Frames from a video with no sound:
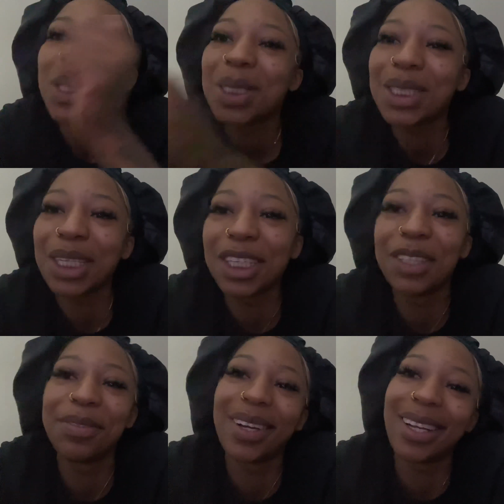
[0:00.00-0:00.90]

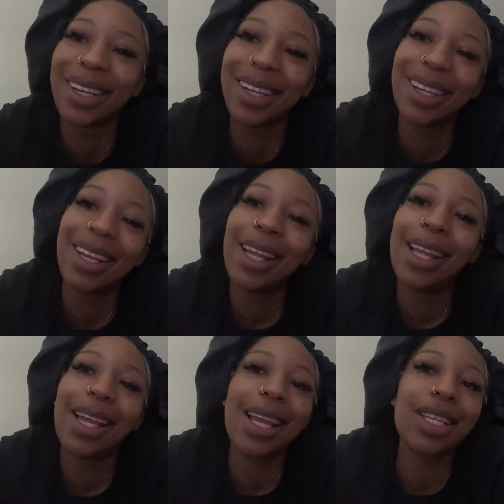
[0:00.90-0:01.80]
Chill, but
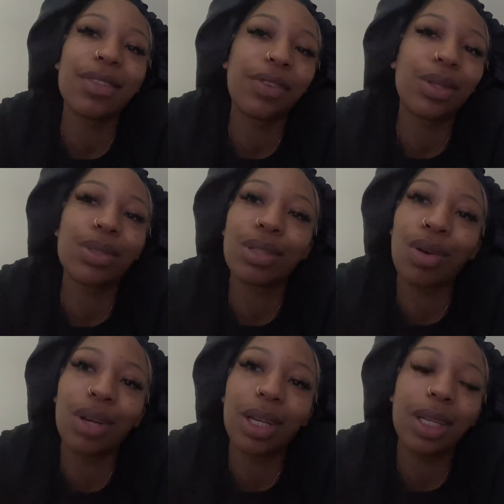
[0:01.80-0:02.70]
it feels
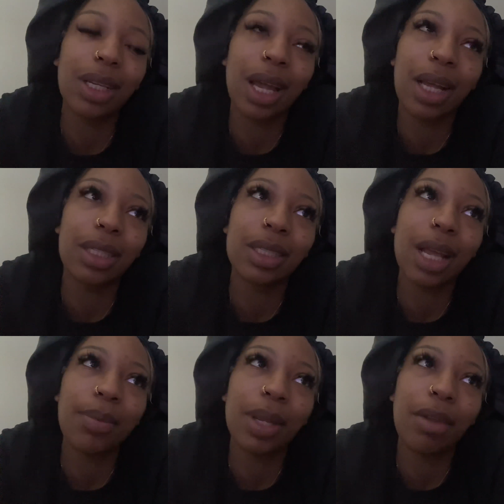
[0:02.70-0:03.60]
so good, y'all. Just,
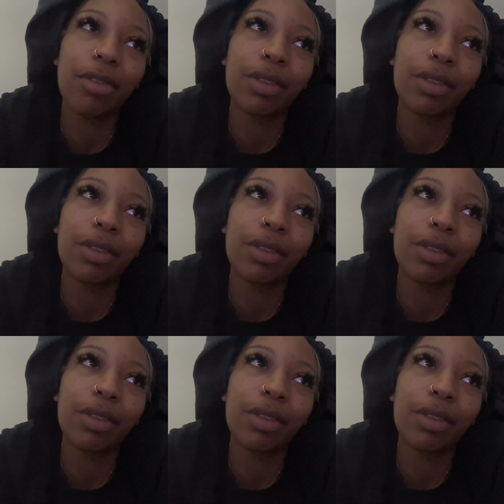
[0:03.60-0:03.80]
I've been here for